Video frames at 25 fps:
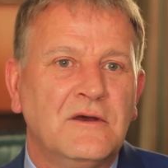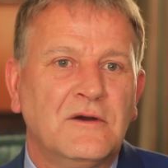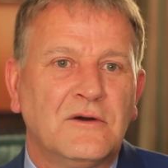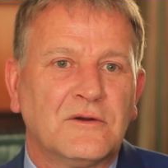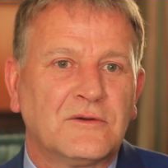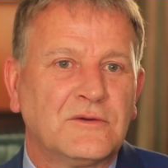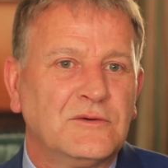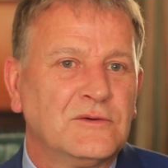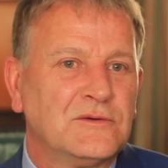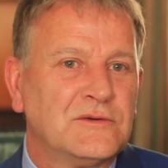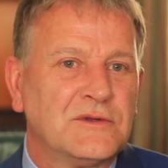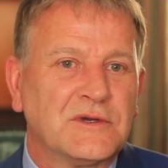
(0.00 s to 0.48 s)
or
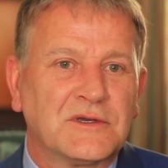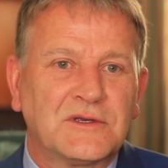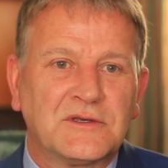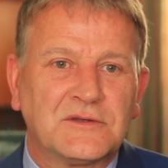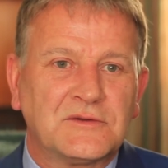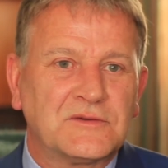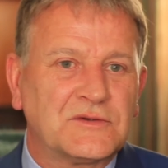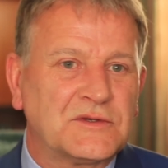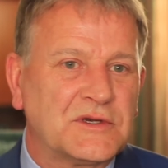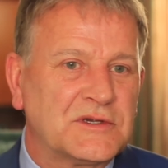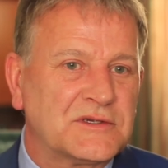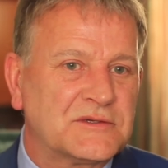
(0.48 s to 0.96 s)
going to a
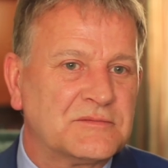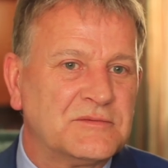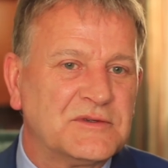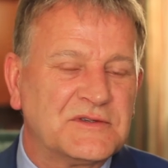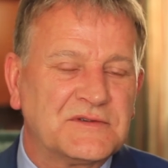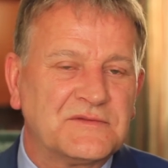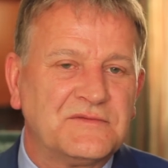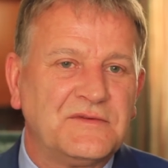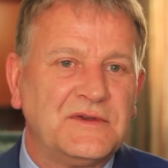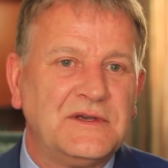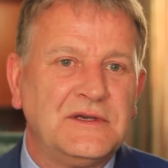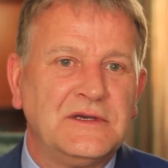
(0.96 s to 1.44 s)

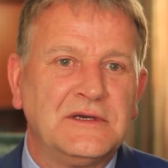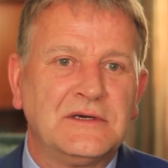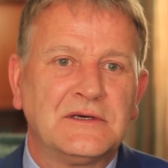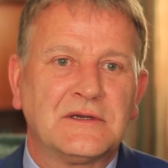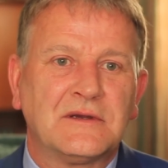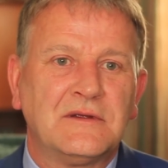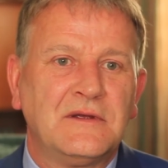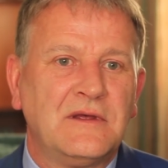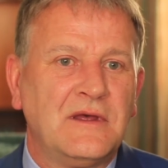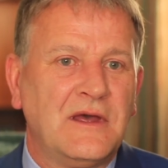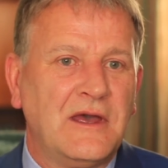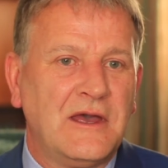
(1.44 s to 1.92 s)
Christmas fair,
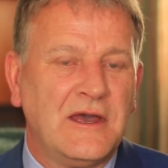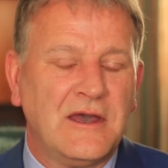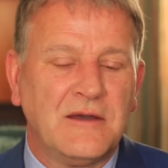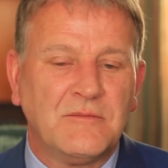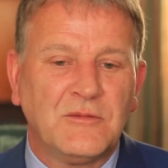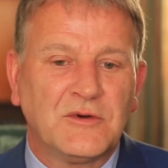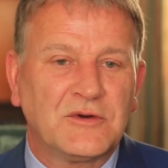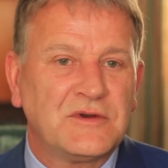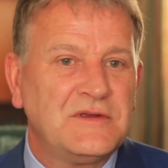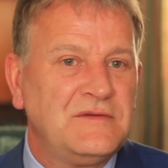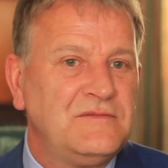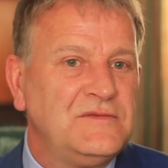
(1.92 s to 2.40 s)

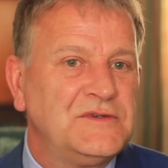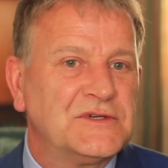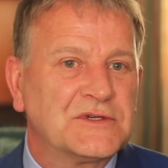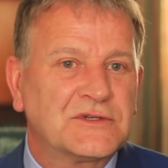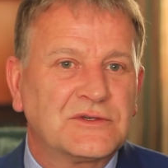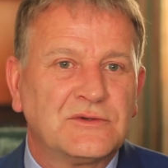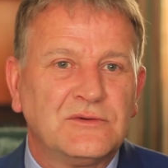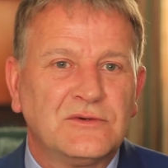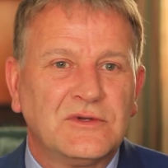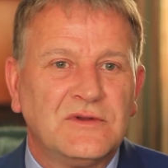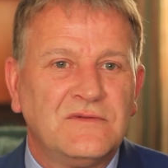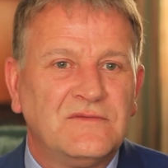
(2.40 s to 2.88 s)
or even
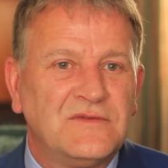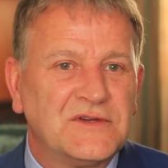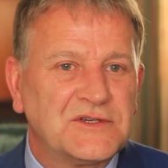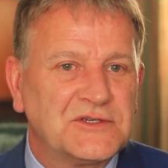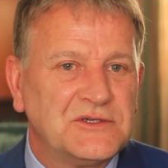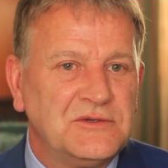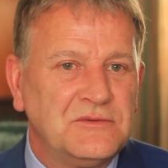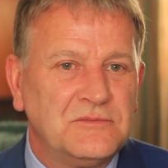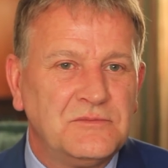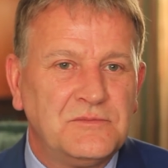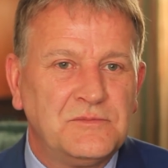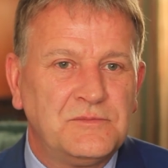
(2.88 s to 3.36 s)
just going and
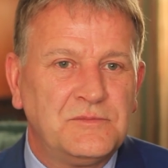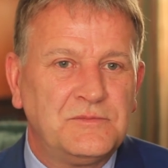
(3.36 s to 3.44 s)
visit